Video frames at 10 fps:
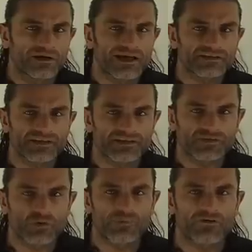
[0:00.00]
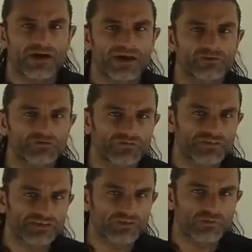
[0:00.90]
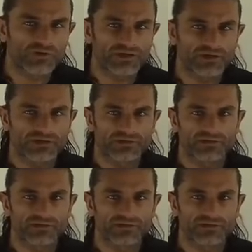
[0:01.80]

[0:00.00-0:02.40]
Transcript: And as they swim around your physical body,